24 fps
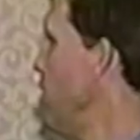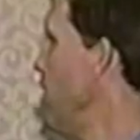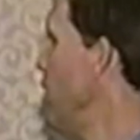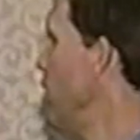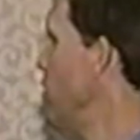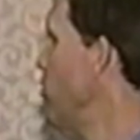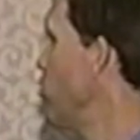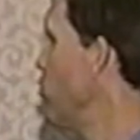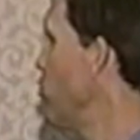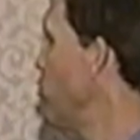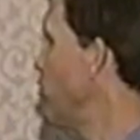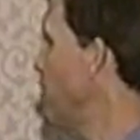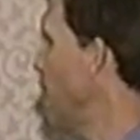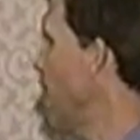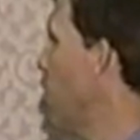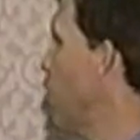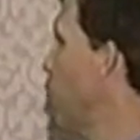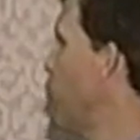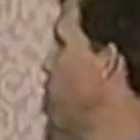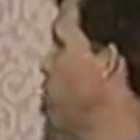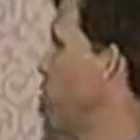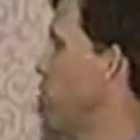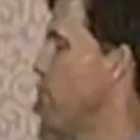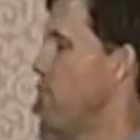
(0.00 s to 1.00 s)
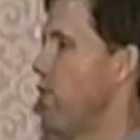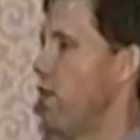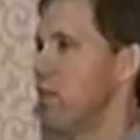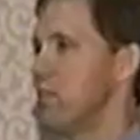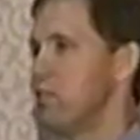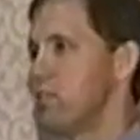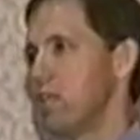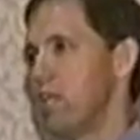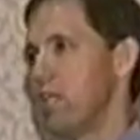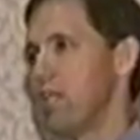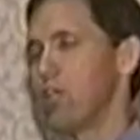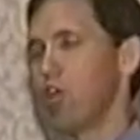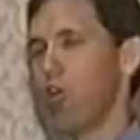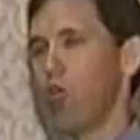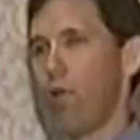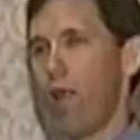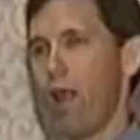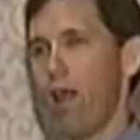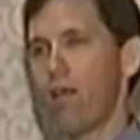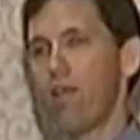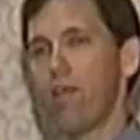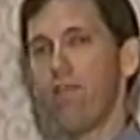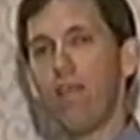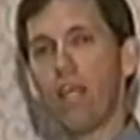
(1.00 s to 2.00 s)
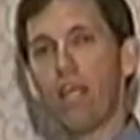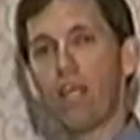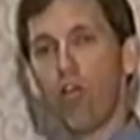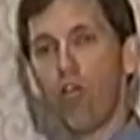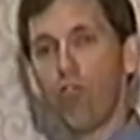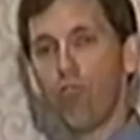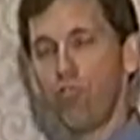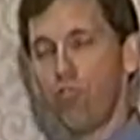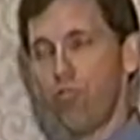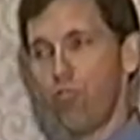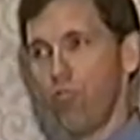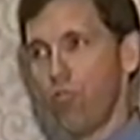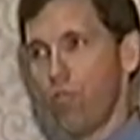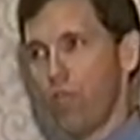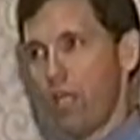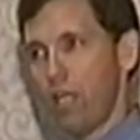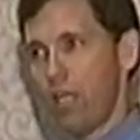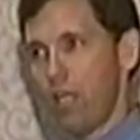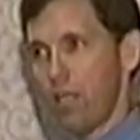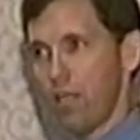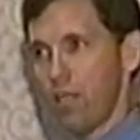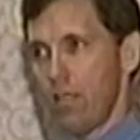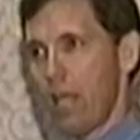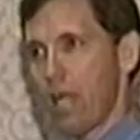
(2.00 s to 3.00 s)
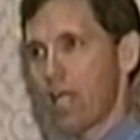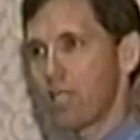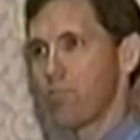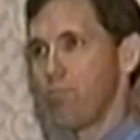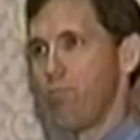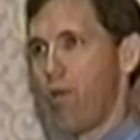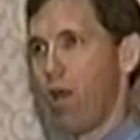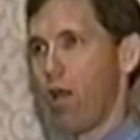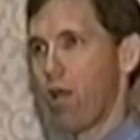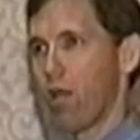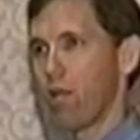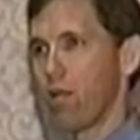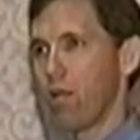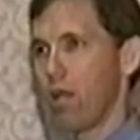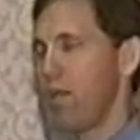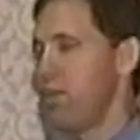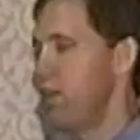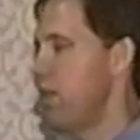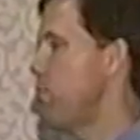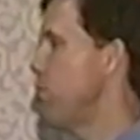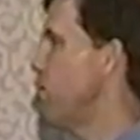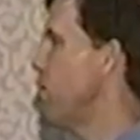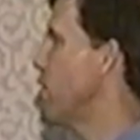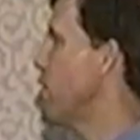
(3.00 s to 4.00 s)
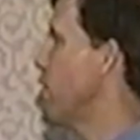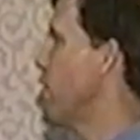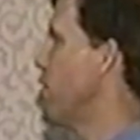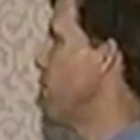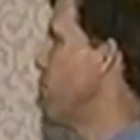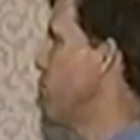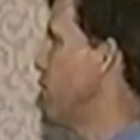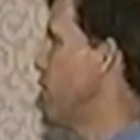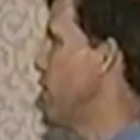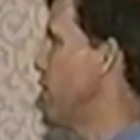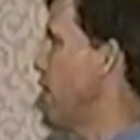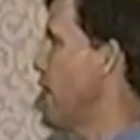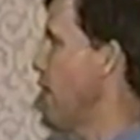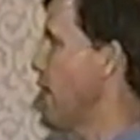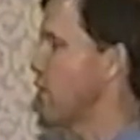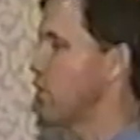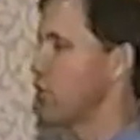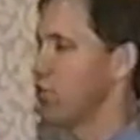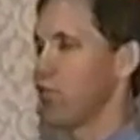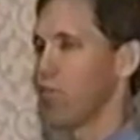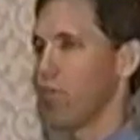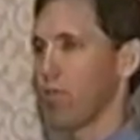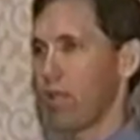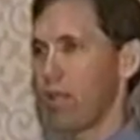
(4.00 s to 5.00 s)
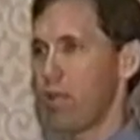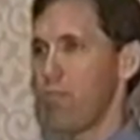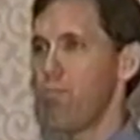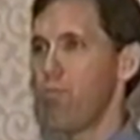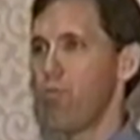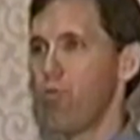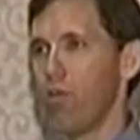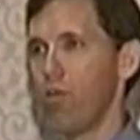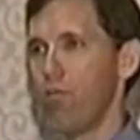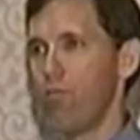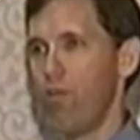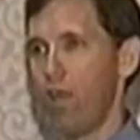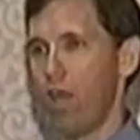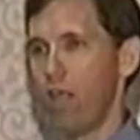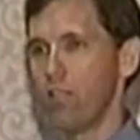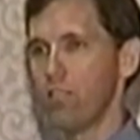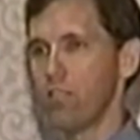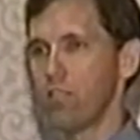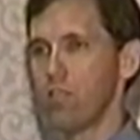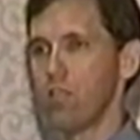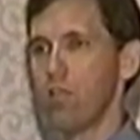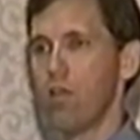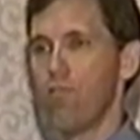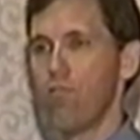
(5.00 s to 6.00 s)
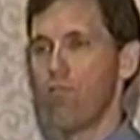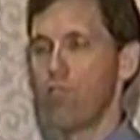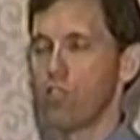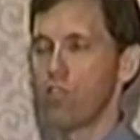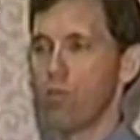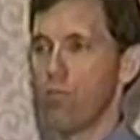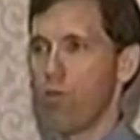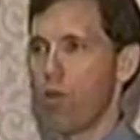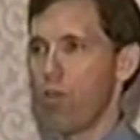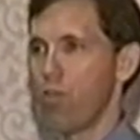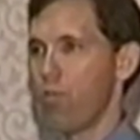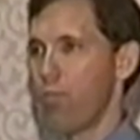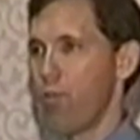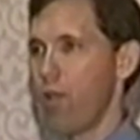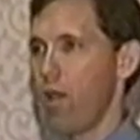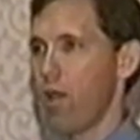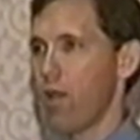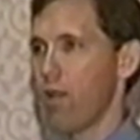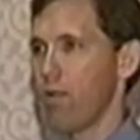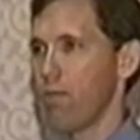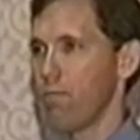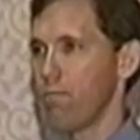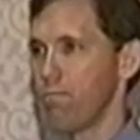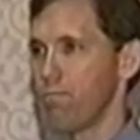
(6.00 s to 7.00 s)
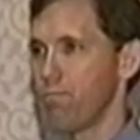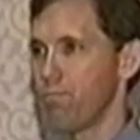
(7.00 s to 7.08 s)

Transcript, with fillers: So those output events then go out and they go to the next model, and they become the external input events for some other model.